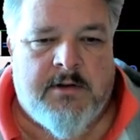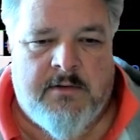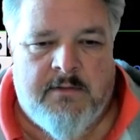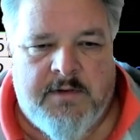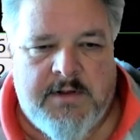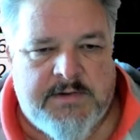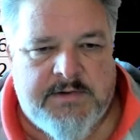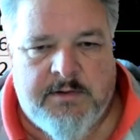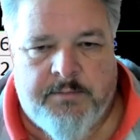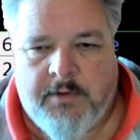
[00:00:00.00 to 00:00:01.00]
These
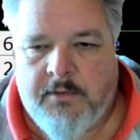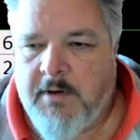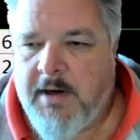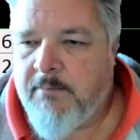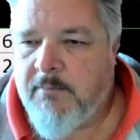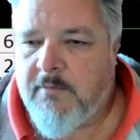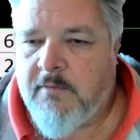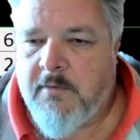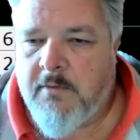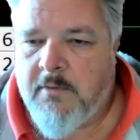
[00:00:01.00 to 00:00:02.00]
are the programs
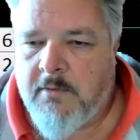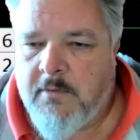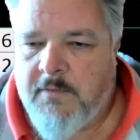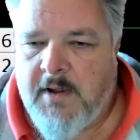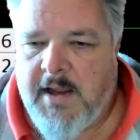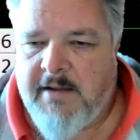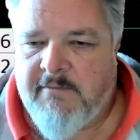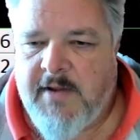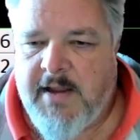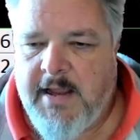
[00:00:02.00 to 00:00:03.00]
that
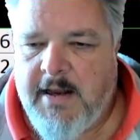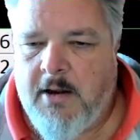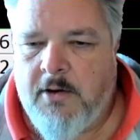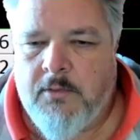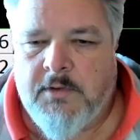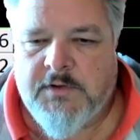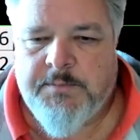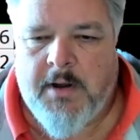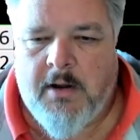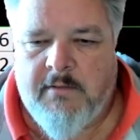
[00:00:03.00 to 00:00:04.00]
have hello as
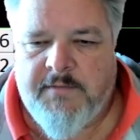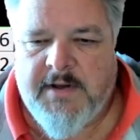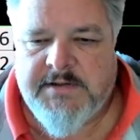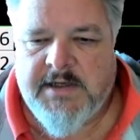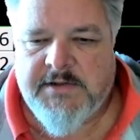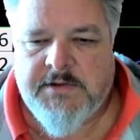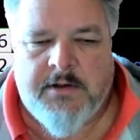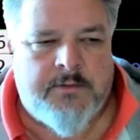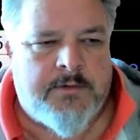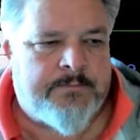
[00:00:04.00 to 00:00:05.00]
part of that text code.